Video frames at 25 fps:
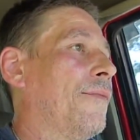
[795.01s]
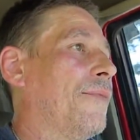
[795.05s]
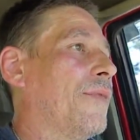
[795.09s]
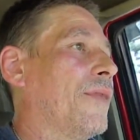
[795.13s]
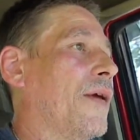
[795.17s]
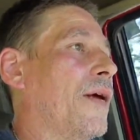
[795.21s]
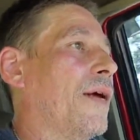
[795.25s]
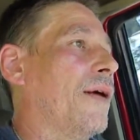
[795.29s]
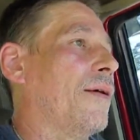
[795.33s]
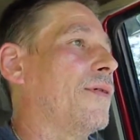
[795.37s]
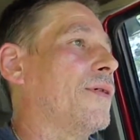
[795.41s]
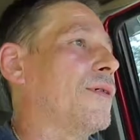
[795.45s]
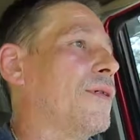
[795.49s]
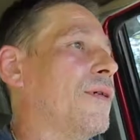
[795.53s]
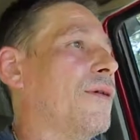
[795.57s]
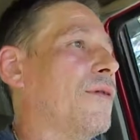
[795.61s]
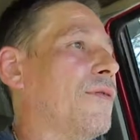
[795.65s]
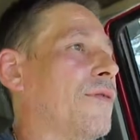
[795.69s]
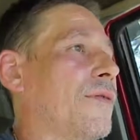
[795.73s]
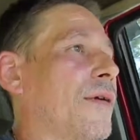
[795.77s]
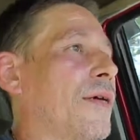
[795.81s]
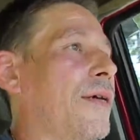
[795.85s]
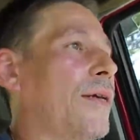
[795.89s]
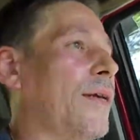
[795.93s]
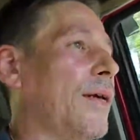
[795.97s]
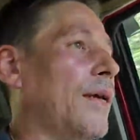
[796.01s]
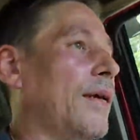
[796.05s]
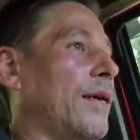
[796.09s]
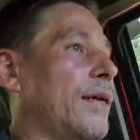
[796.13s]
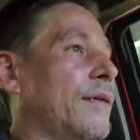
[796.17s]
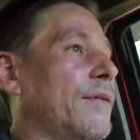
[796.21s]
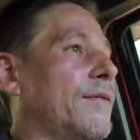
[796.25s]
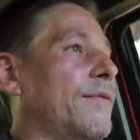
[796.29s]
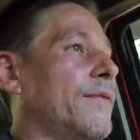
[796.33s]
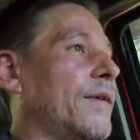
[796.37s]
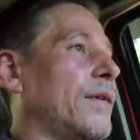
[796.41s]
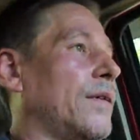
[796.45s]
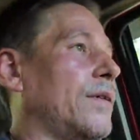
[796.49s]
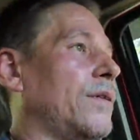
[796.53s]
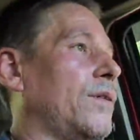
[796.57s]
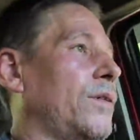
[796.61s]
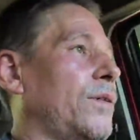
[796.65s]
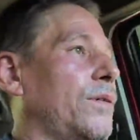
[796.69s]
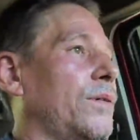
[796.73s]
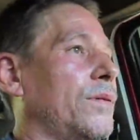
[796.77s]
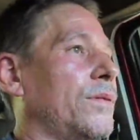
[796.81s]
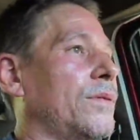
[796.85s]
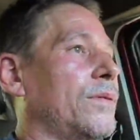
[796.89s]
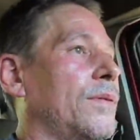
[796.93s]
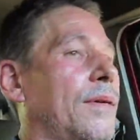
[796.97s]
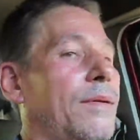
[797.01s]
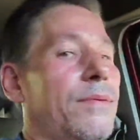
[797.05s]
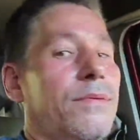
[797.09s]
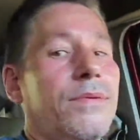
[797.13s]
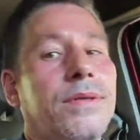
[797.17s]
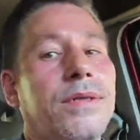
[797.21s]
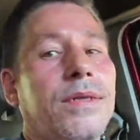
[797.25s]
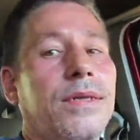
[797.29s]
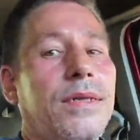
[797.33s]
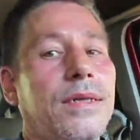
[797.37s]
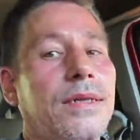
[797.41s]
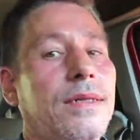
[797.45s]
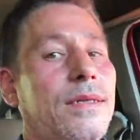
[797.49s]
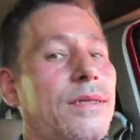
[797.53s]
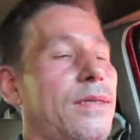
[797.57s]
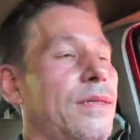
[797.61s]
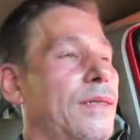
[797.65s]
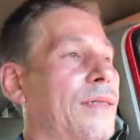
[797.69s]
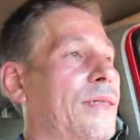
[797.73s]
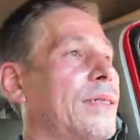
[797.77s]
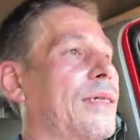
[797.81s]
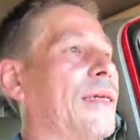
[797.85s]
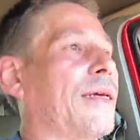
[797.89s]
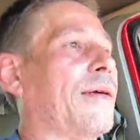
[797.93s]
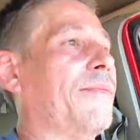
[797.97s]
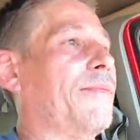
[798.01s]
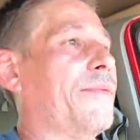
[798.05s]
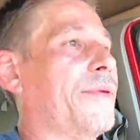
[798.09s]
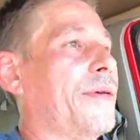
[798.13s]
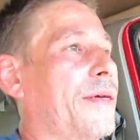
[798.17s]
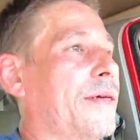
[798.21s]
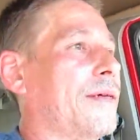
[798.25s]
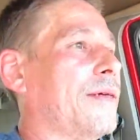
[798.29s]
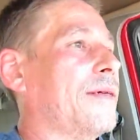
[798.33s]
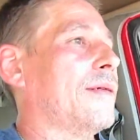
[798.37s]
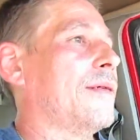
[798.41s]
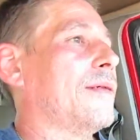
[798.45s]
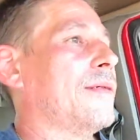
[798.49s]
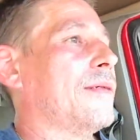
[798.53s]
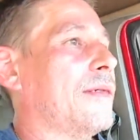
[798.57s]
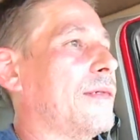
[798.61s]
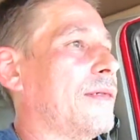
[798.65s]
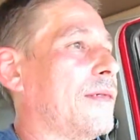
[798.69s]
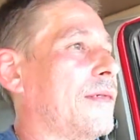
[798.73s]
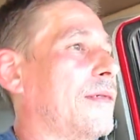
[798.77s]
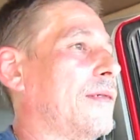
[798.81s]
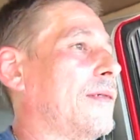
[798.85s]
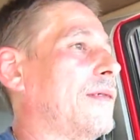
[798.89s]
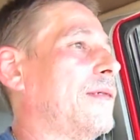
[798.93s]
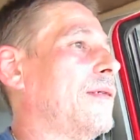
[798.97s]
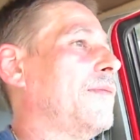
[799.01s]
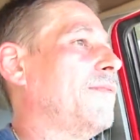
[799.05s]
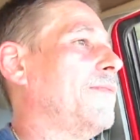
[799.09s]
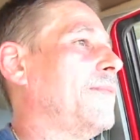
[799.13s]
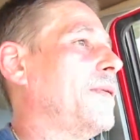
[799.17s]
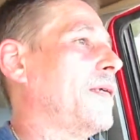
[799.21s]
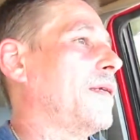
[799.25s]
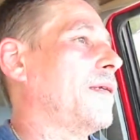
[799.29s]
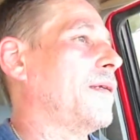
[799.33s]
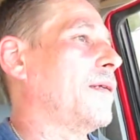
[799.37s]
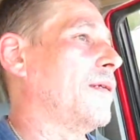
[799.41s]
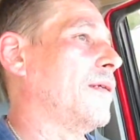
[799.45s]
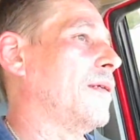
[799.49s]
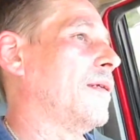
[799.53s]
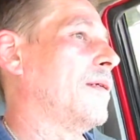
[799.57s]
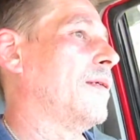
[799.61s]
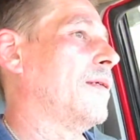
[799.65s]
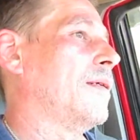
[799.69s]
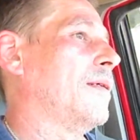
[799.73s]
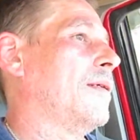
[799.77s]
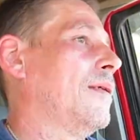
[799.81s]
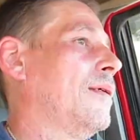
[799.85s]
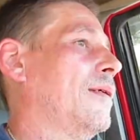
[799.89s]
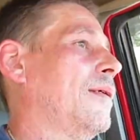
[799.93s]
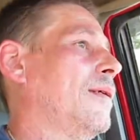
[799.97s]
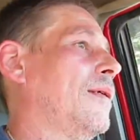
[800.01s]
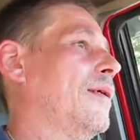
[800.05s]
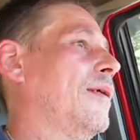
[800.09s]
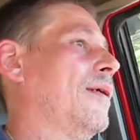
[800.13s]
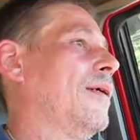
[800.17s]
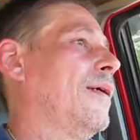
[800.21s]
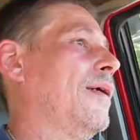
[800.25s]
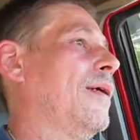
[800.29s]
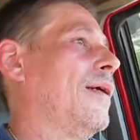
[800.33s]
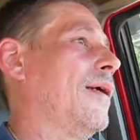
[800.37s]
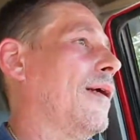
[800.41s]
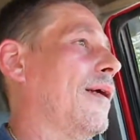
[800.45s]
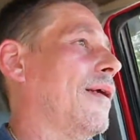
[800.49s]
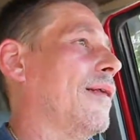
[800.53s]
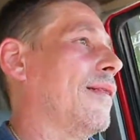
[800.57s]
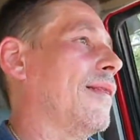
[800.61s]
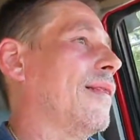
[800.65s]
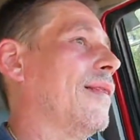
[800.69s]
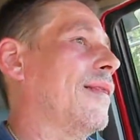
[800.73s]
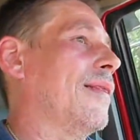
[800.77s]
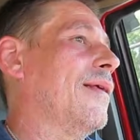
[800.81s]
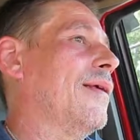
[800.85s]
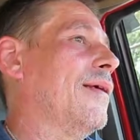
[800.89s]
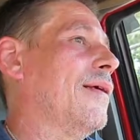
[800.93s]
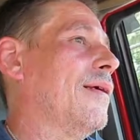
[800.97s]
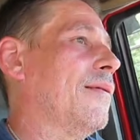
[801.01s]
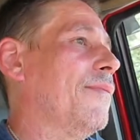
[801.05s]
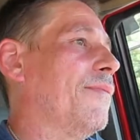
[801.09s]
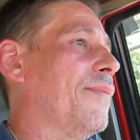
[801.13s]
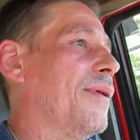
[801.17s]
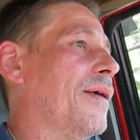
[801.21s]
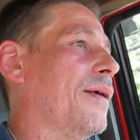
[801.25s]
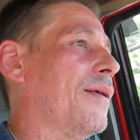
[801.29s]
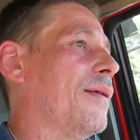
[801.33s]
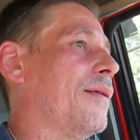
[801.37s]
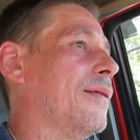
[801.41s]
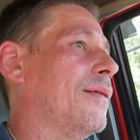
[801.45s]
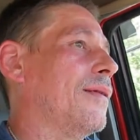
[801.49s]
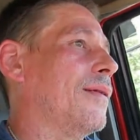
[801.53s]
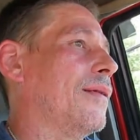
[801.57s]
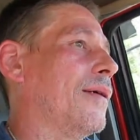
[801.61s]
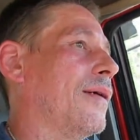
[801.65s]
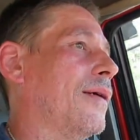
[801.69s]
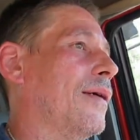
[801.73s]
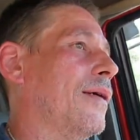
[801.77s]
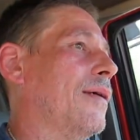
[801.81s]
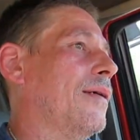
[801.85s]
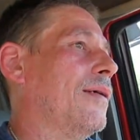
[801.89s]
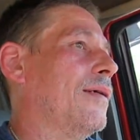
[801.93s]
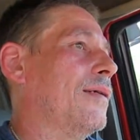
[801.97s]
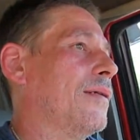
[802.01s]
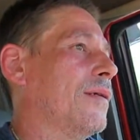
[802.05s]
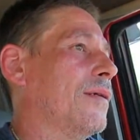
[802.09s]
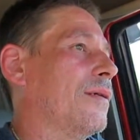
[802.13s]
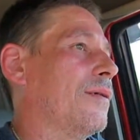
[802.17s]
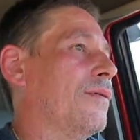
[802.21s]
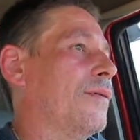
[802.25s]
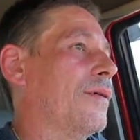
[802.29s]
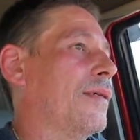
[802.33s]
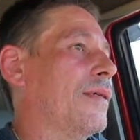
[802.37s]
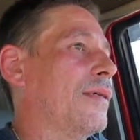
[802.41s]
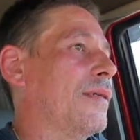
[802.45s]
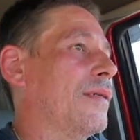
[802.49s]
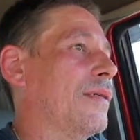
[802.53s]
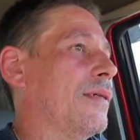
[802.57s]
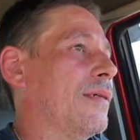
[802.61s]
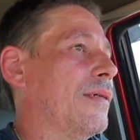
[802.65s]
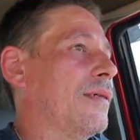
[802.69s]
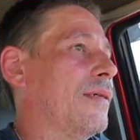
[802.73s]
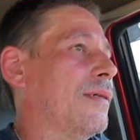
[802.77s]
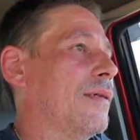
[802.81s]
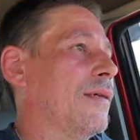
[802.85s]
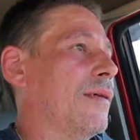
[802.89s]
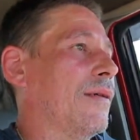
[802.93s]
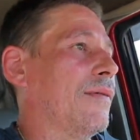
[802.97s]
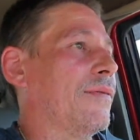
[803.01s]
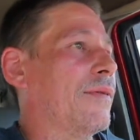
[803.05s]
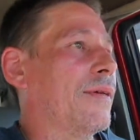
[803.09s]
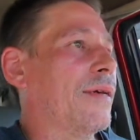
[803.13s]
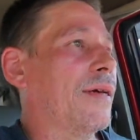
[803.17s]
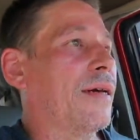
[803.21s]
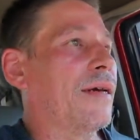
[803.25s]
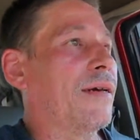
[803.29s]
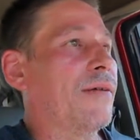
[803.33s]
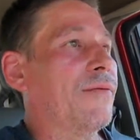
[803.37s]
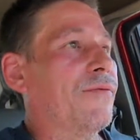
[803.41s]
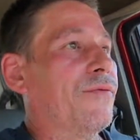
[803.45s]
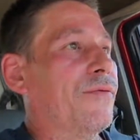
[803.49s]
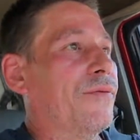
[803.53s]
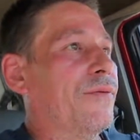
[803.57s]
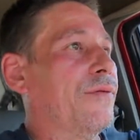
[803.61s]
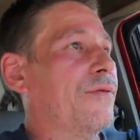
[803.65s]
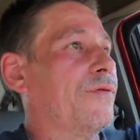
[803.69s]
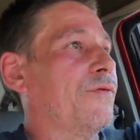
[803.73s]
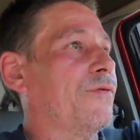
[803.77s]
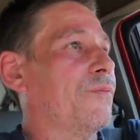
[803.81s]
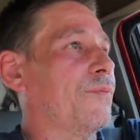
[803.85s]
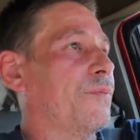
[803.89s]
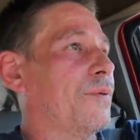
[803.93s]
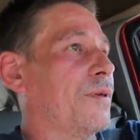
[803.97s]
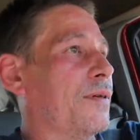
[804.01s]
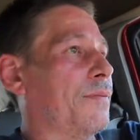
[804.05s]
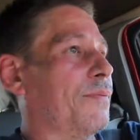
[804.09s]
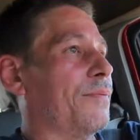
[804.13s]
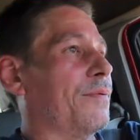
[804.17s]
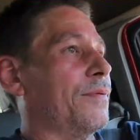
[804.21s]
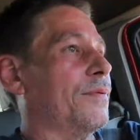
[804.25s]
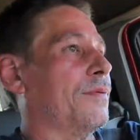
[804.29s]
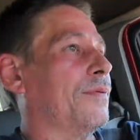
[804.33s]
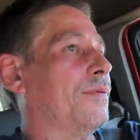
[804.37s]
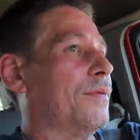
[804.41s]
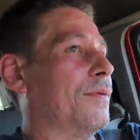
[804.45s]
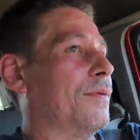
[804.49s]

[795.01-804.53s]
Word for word: Now, so right now, if that's you, I want you to step back just a minute and think about the consequences of a handful of people